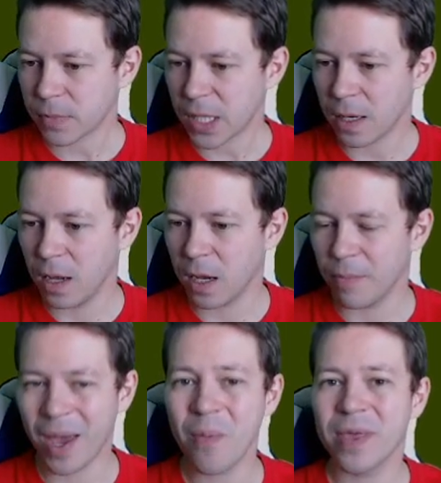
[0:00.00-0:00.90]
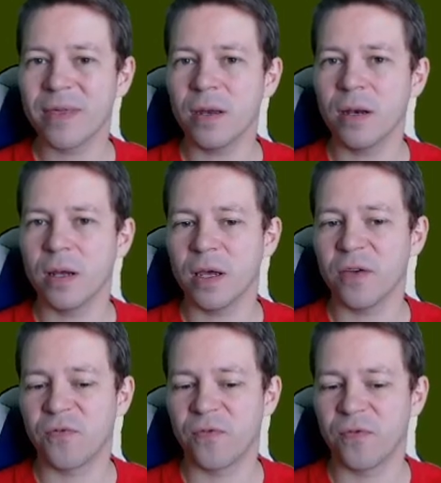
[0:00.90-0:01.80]
Maybe then
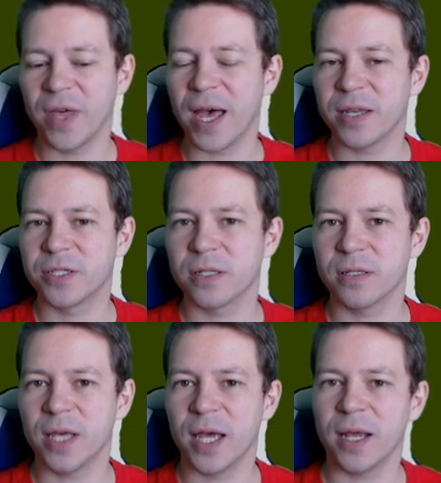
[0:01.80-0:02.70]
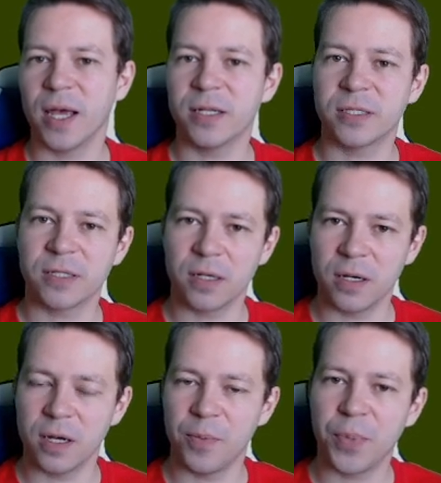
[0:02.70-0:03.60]
if that hand
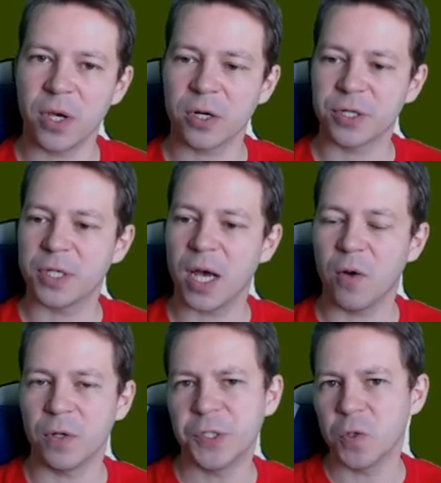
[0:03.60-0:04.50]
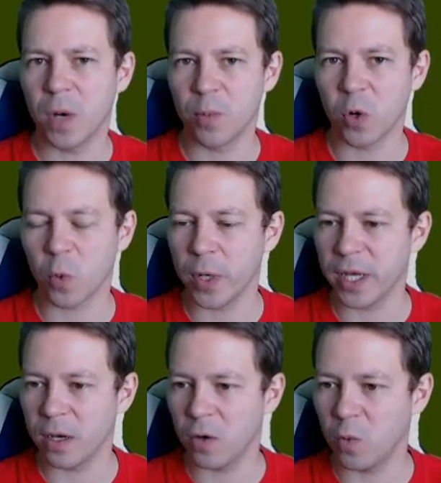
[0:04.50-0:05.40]
appears, I will do one more
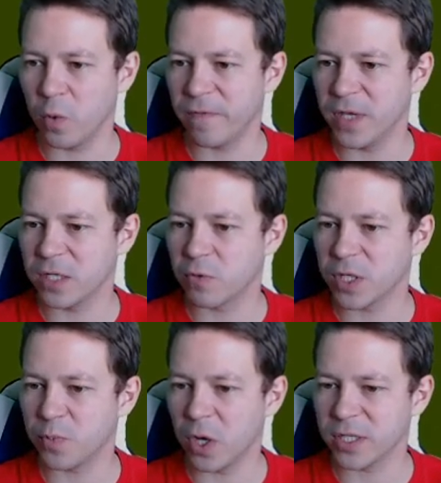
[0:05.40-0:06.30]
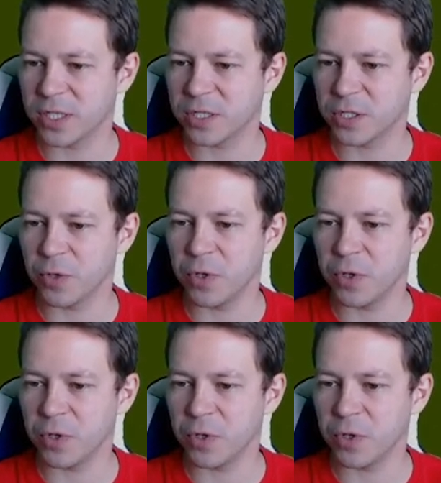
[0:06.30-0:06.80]
video with these responses so you